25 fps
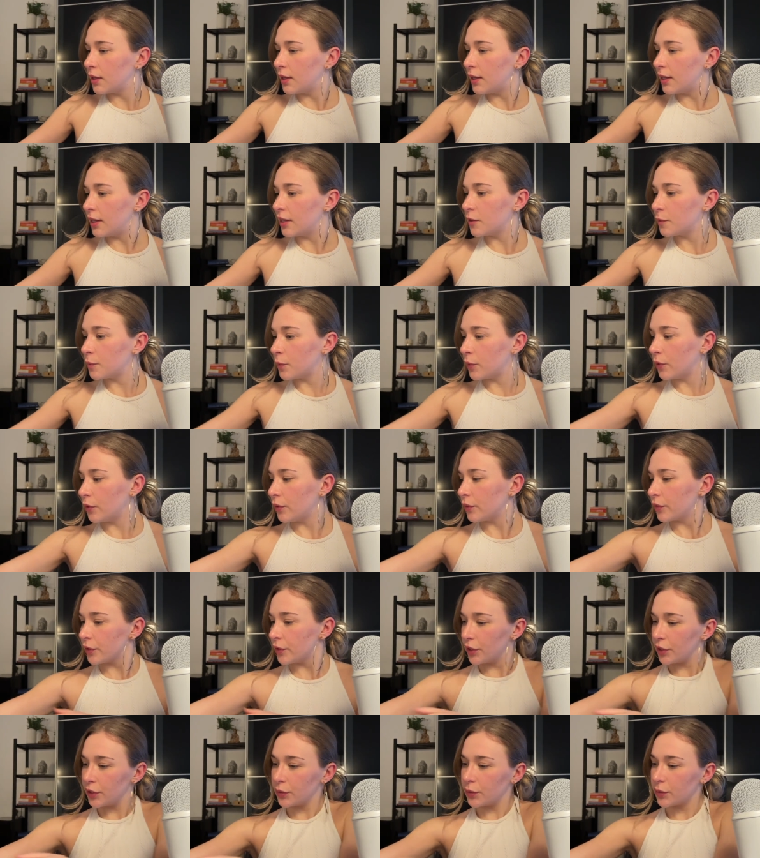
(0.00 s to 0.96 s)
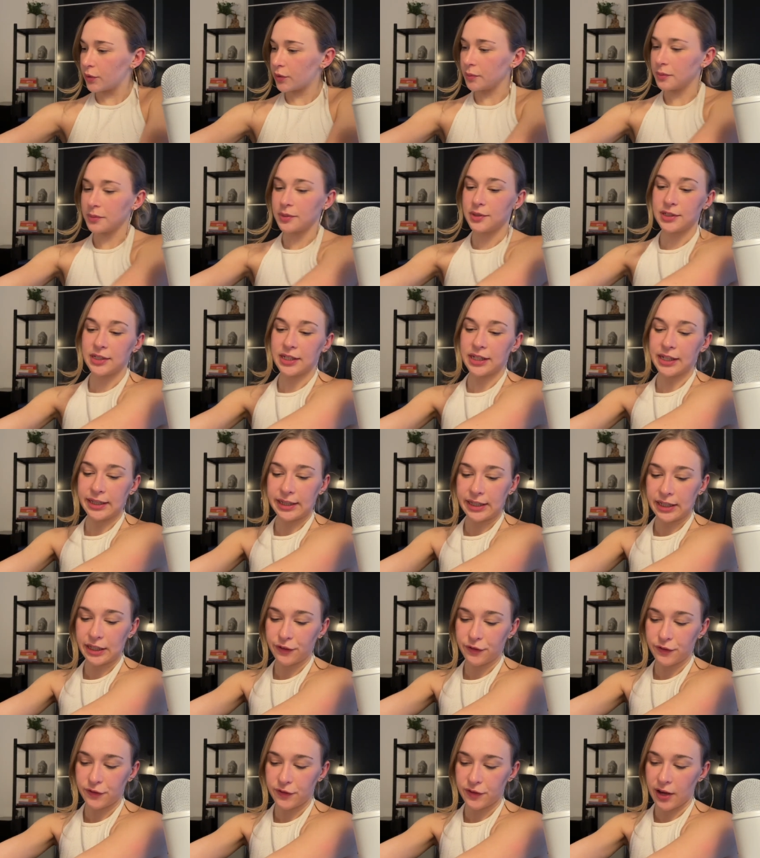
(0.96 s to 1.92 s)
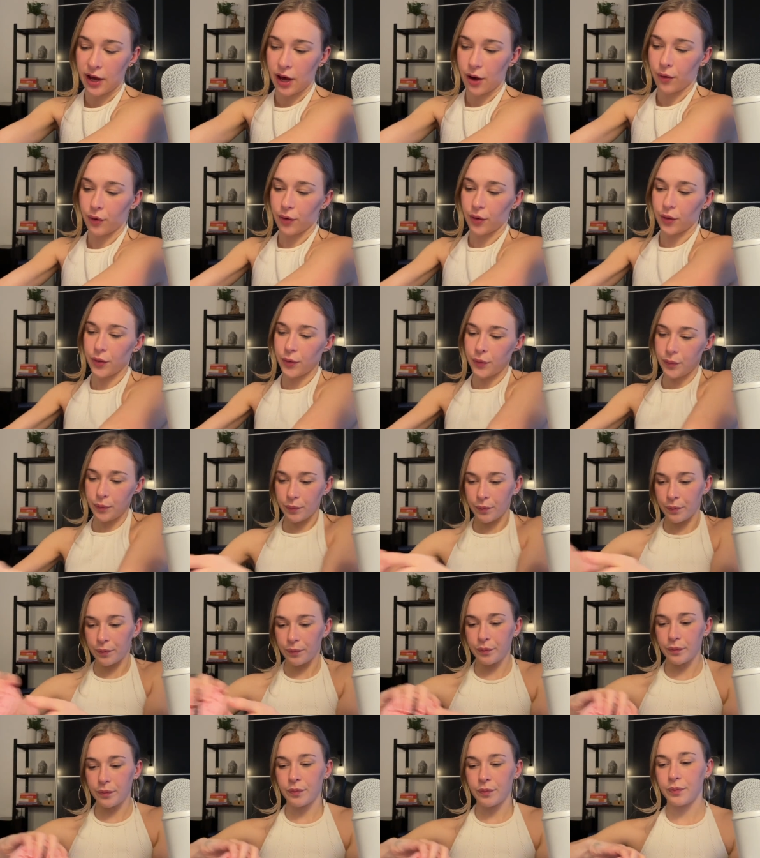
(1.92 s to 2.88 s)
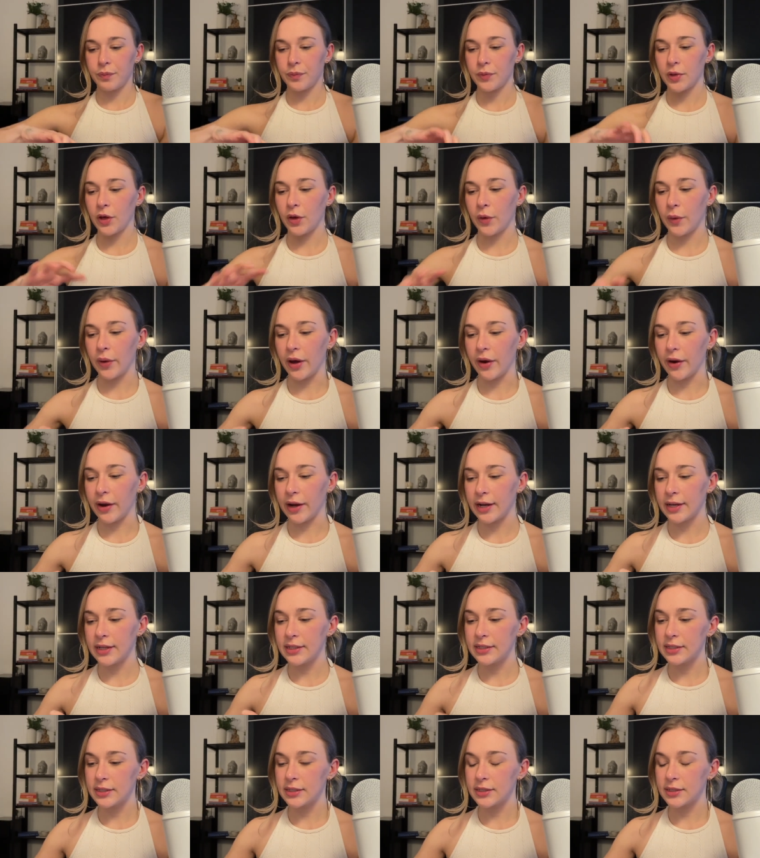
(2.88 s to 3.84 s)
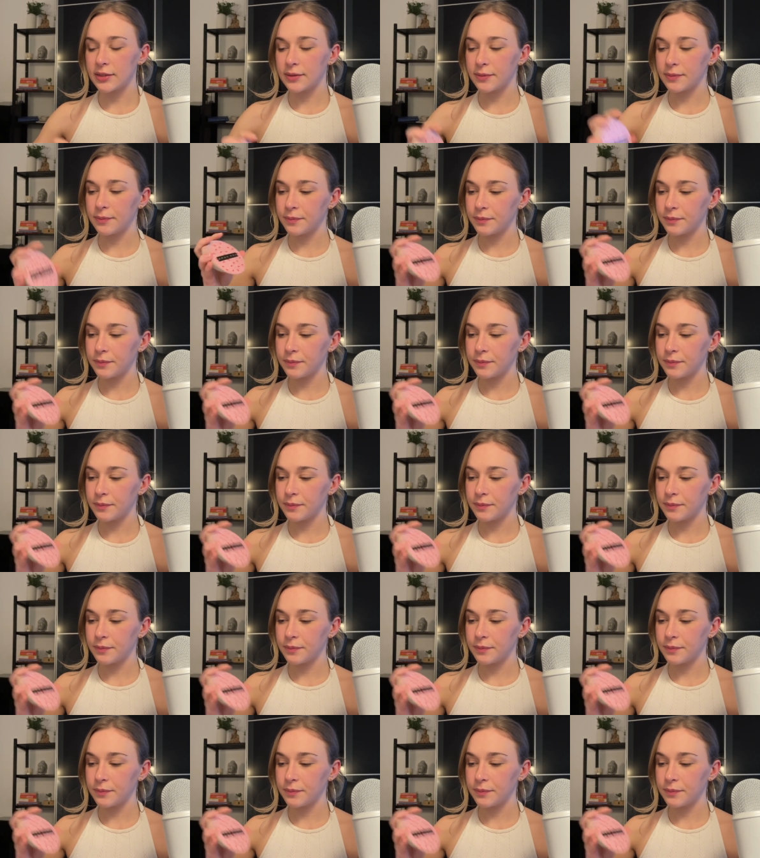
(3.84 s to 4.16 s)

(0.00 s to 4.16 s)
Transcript: Let's pull you some tea leaf tarot, Aquarius.